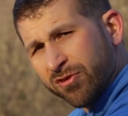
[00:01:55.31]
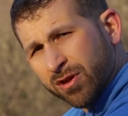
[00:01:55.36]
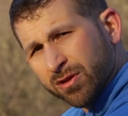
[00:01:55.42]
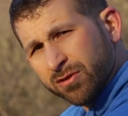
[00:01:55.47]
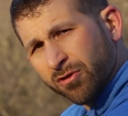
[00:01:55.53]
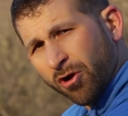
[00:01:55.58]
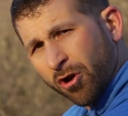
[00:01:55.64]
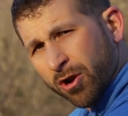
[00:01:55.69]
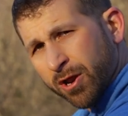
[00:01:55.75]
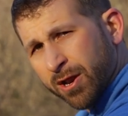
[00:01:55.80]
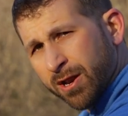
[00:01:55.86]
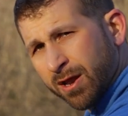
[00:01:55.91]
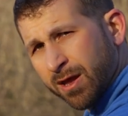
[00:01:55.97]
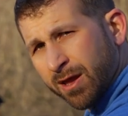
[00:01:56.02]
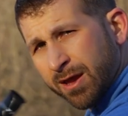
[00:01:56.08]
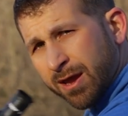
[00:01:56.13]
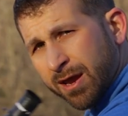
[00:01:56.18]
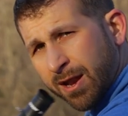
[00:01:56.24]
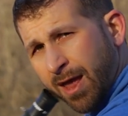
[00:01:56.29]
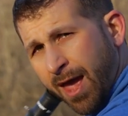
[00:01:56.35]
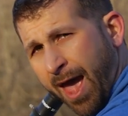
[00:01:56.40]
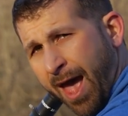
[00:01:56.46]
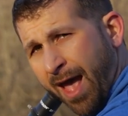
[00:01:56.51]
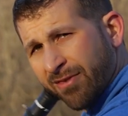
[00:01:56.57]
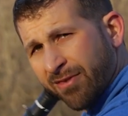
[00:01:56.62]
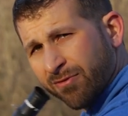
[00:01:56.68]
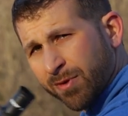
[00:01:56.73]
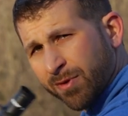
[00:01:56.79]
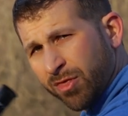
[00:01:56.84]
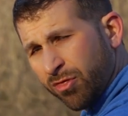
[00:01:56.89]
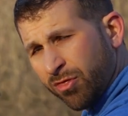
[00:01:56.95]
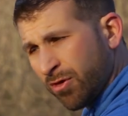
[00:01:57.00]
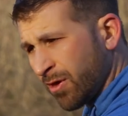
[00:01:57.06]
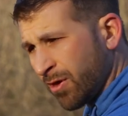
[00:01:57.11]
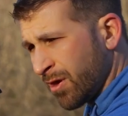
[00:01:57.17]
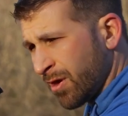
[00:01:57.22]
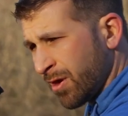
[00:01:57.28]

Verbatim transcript: you can turn it in azimuth,